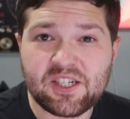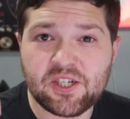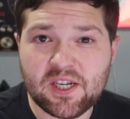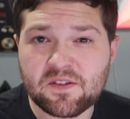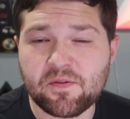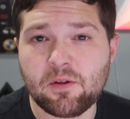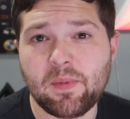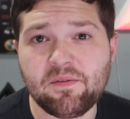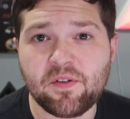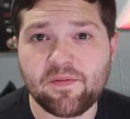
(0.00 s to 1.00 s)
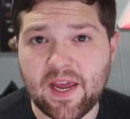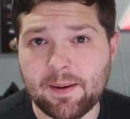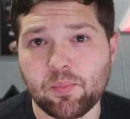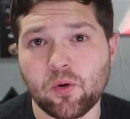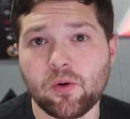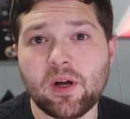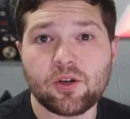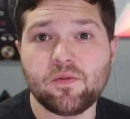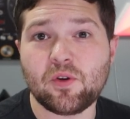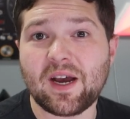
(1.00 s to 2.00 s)
just for the month of April.
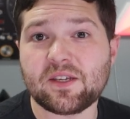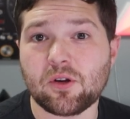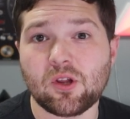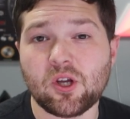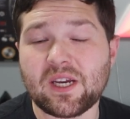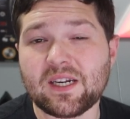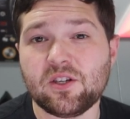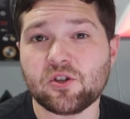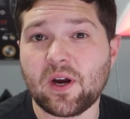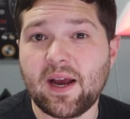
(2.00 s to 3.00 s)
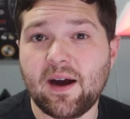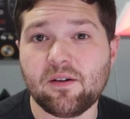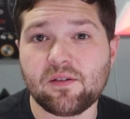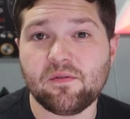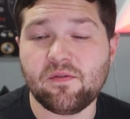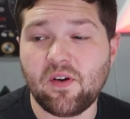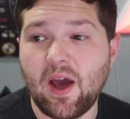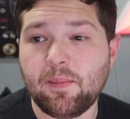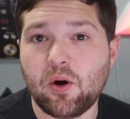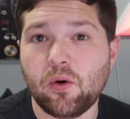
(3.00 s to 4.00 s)
So if you guys are looking to try out
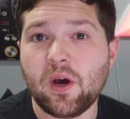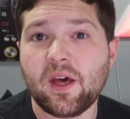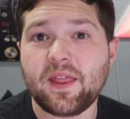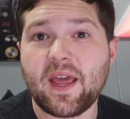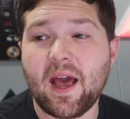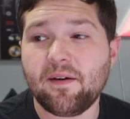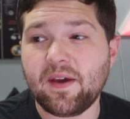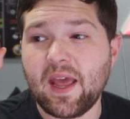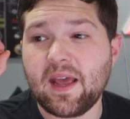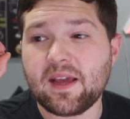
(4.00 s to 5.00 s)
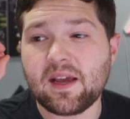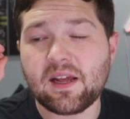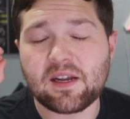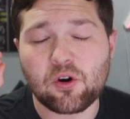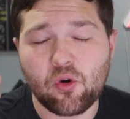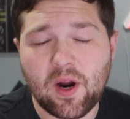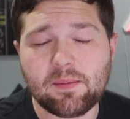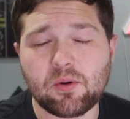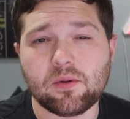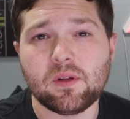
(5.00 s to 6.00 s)
Vibo, they have a
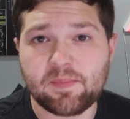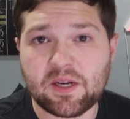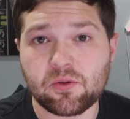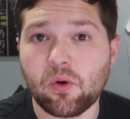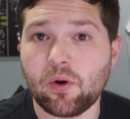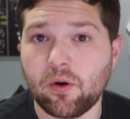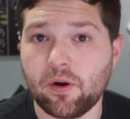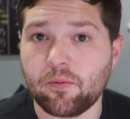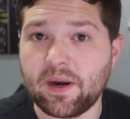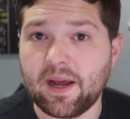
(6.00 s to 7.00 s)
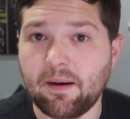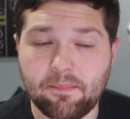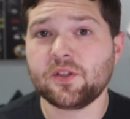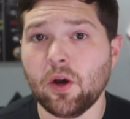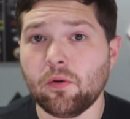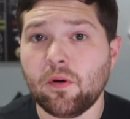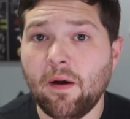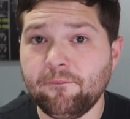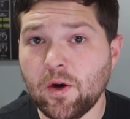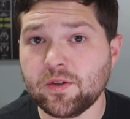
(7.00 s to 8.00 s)
incredible special going on right now.
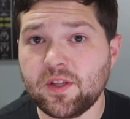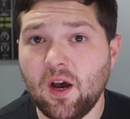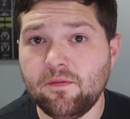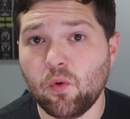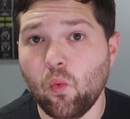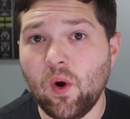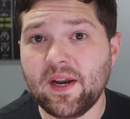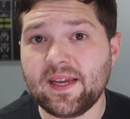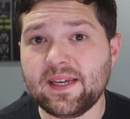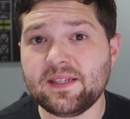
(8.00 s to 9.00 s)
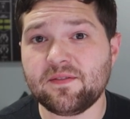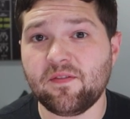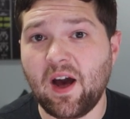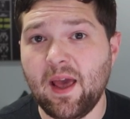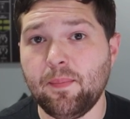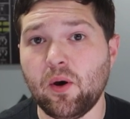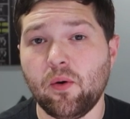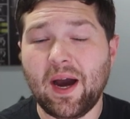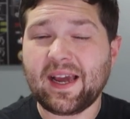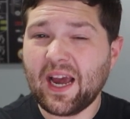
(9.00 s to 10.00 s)
So first off, what is
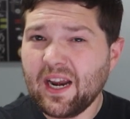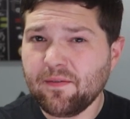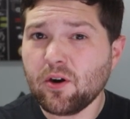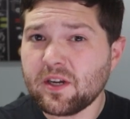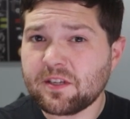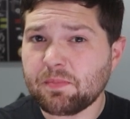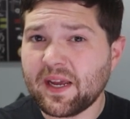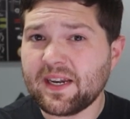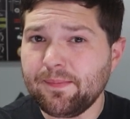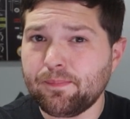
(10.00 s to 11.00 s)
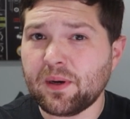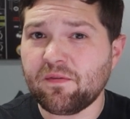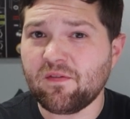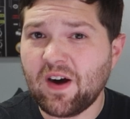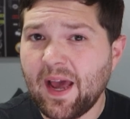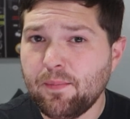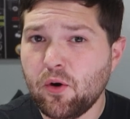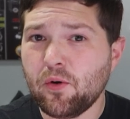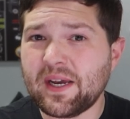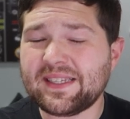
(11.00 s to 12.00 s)
Vibo? I kind of already explained it, but
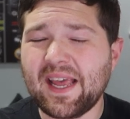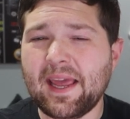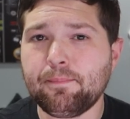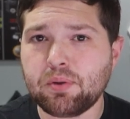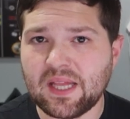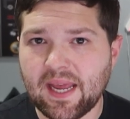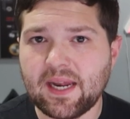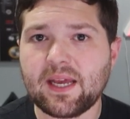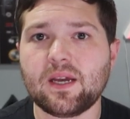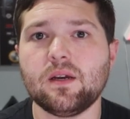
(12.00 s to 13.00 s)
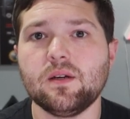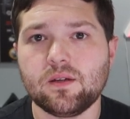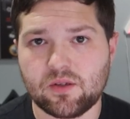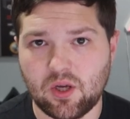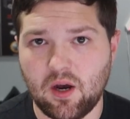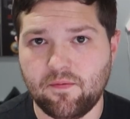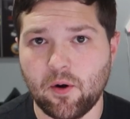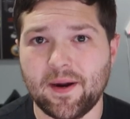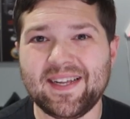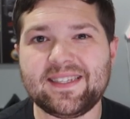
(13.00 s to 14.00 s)
Vibo is a planning
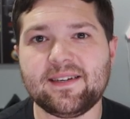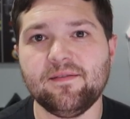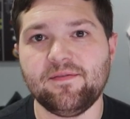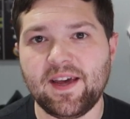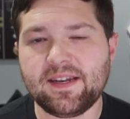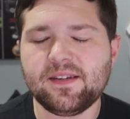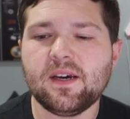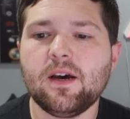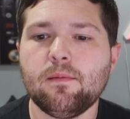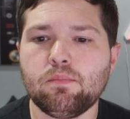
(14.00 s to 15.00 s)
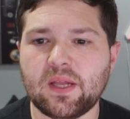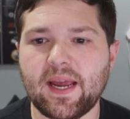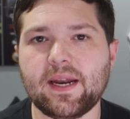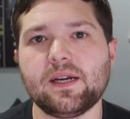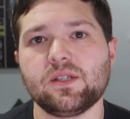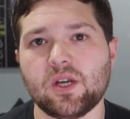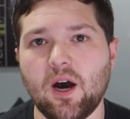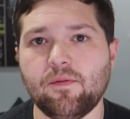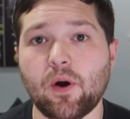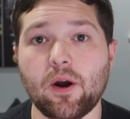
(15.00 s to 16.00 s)
software. It's an event planning
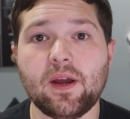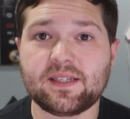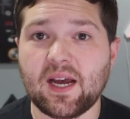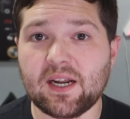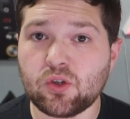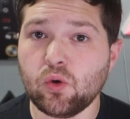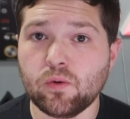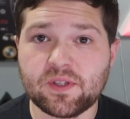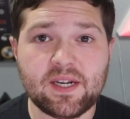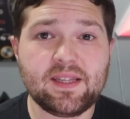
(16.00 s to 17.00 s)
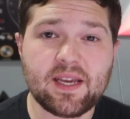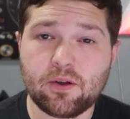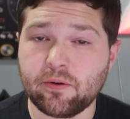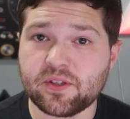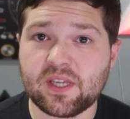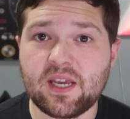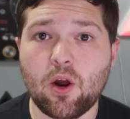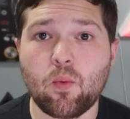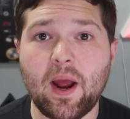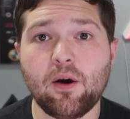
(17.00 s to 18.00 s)
software. It's got tools in it that you'll see
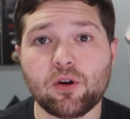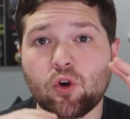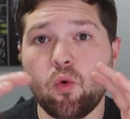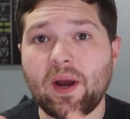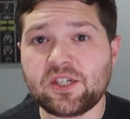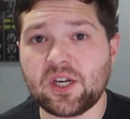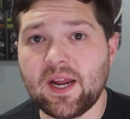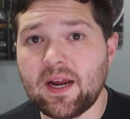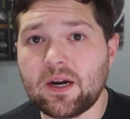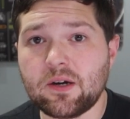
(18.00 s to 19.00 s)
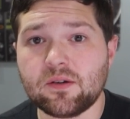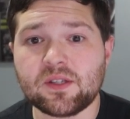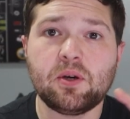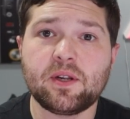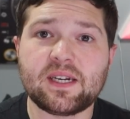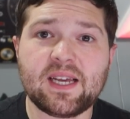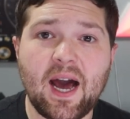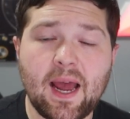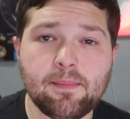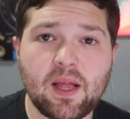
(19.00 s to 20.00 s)
around questionnaires, building
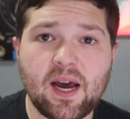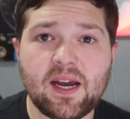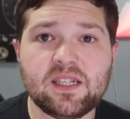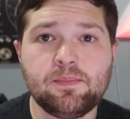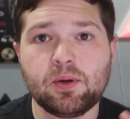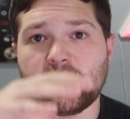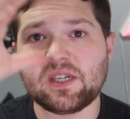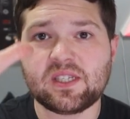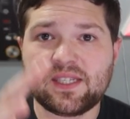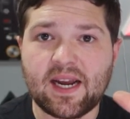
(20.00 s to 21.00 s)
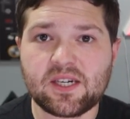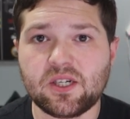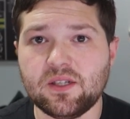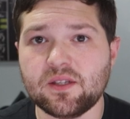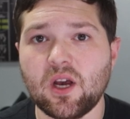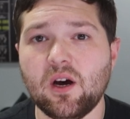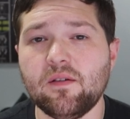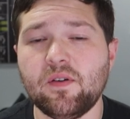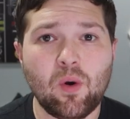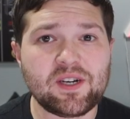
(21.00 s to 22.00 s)
timelines, building sections
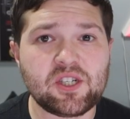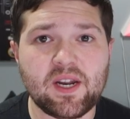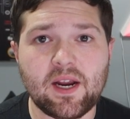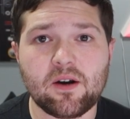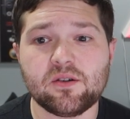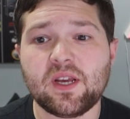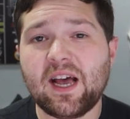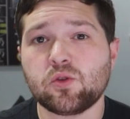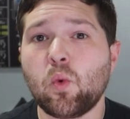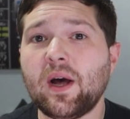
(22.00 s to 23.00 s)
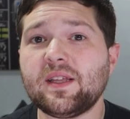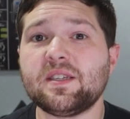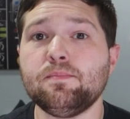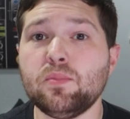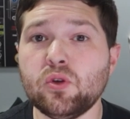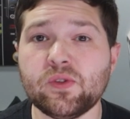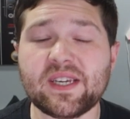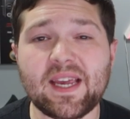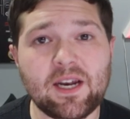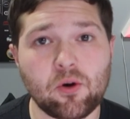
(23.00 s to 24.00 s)
of questionnaires, as well as
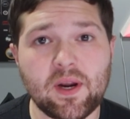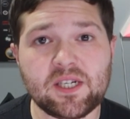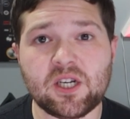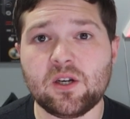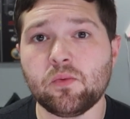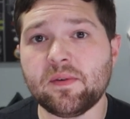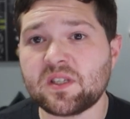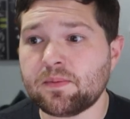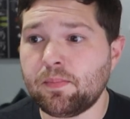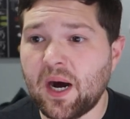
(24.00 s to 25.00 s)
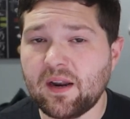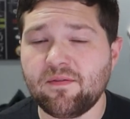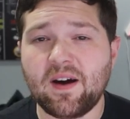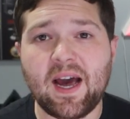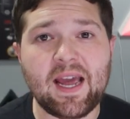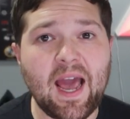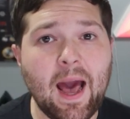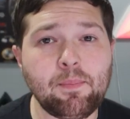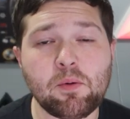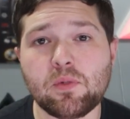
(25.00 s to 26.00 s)
music integration with Spotify,
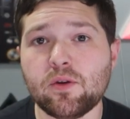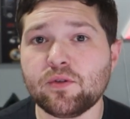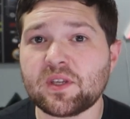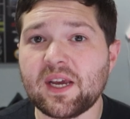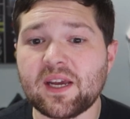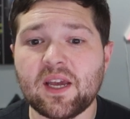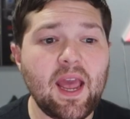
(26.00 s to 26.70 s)
Apple Music,